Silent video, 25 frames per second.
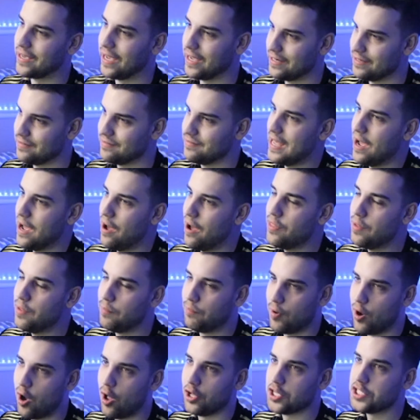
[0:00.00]
Now the
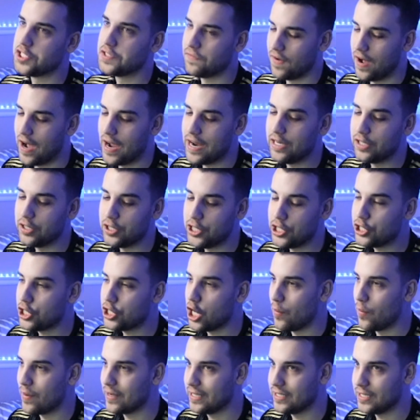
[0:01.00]
ball is finally going
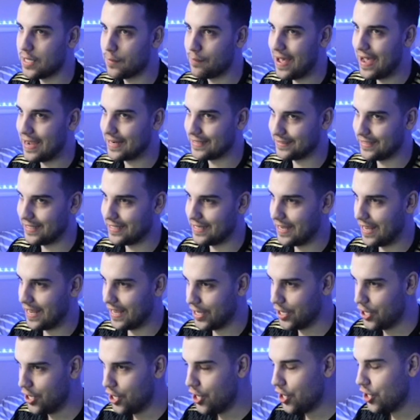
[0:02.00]
in the back of the net.
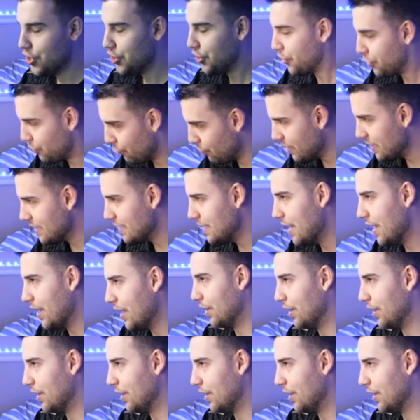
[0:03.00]
3 0.